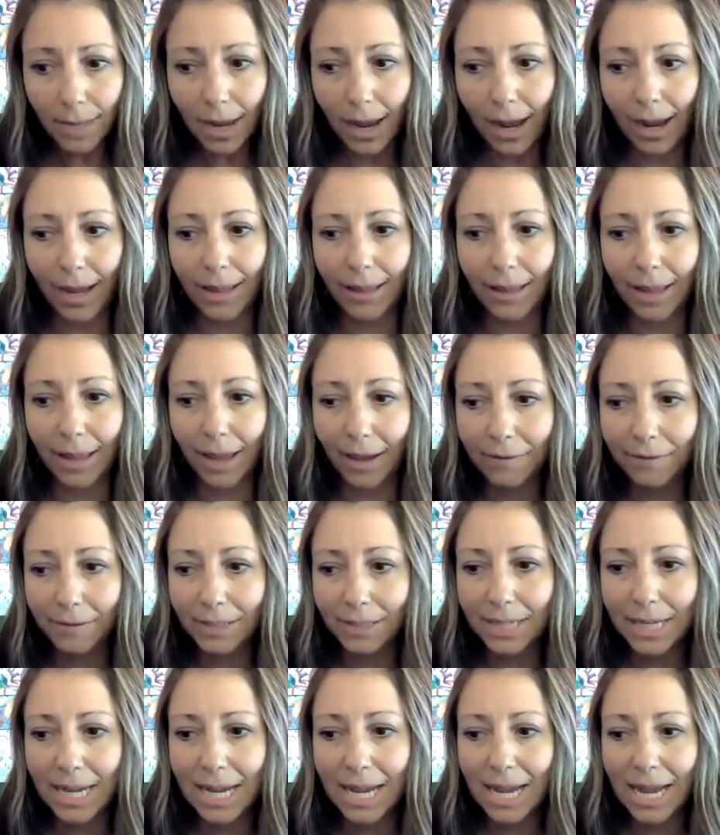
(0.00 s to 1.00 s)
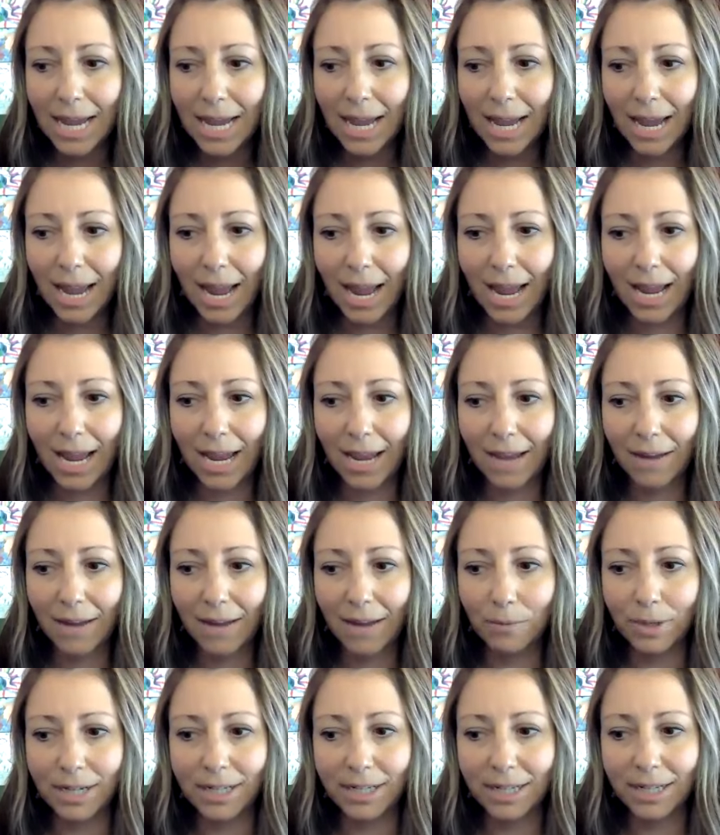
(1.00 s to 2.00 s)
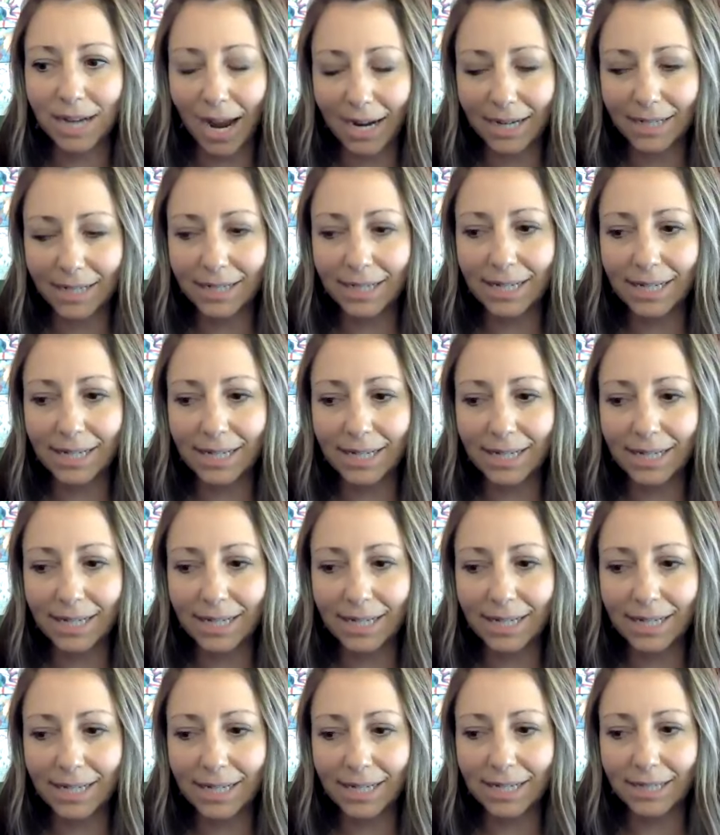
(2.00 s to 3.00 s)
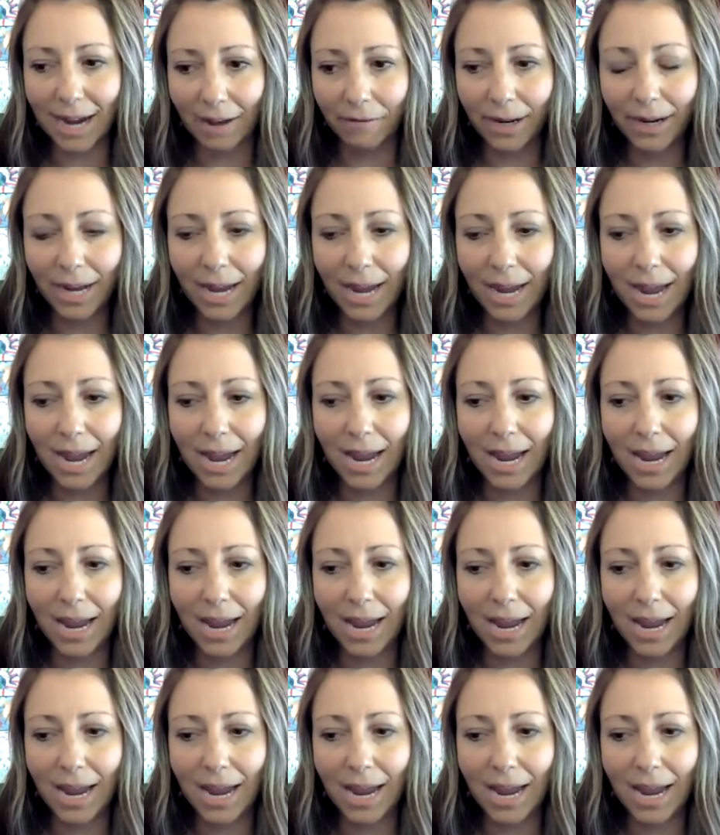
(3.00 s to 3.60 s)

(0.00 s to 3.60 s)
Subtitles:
I left and went into IT staffing.